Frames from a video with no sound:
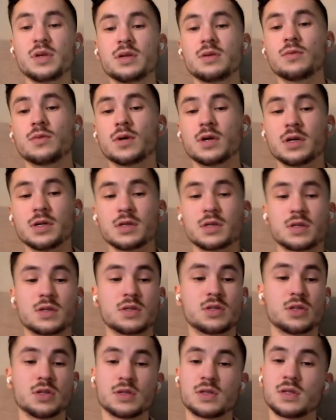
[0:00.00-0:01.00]
me was
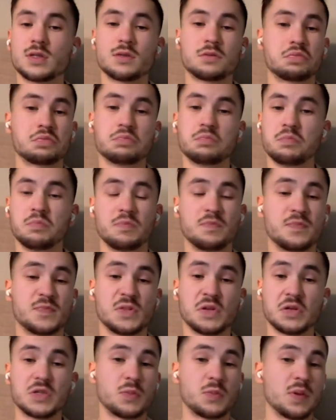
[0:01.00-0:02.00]
just
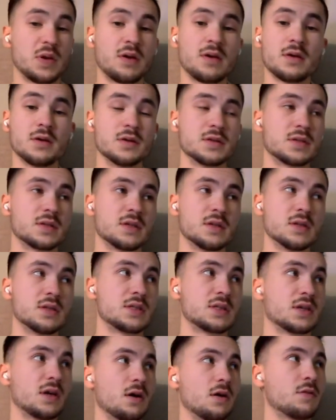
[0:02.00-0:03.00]
the experience in
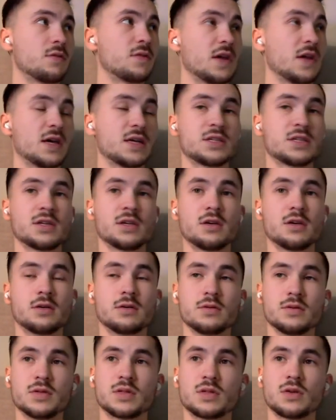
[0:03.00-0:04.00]
itself last year.
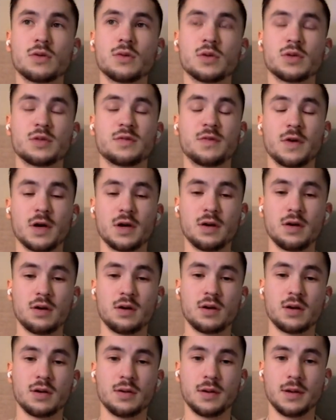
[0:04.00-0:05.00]
It was so much fun.
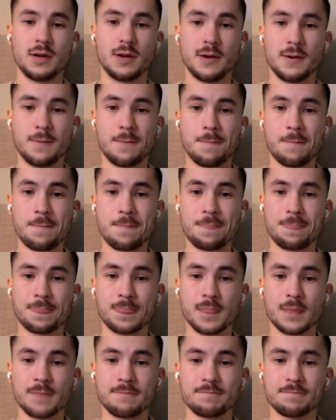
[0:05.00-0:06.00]
Um,
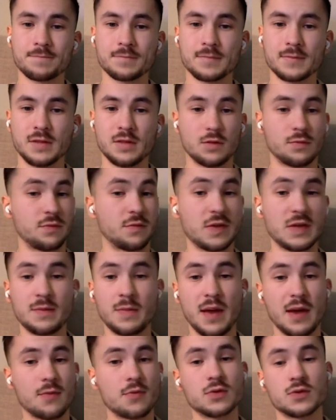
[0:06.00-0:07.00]
the
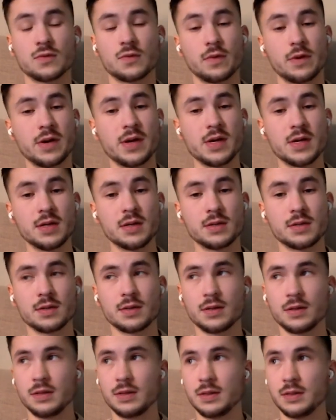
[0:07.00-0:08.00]
feedback was great.
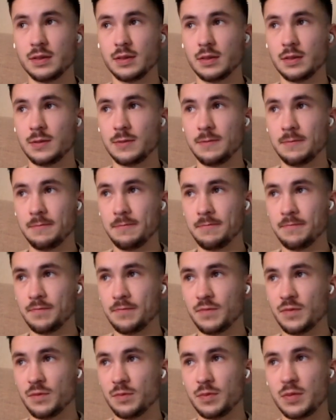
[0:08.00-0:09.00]
Um,
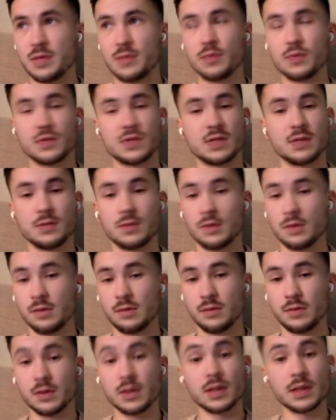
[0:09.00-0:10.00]
the people seemed to
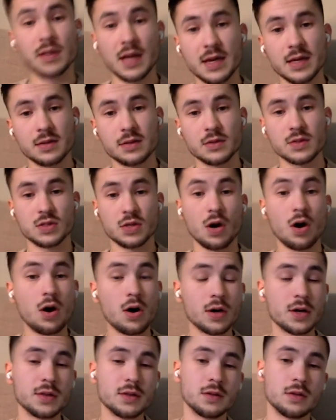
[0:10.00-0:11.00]
really like the
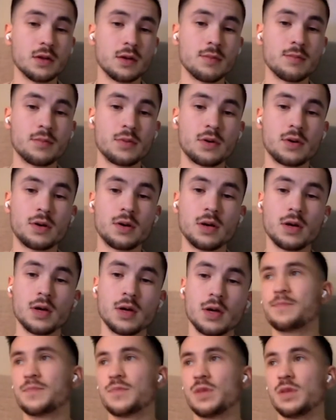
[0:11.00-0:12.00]
song and the number
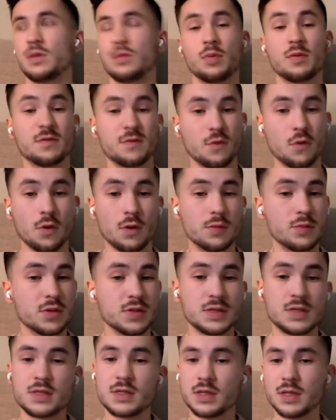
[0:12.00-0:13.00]
and the
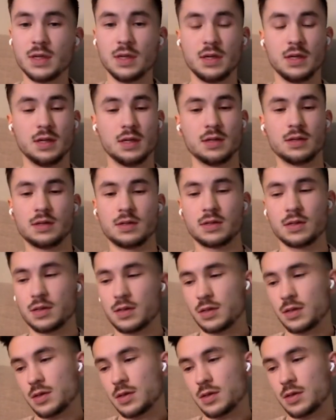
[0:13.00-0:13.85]
performance. And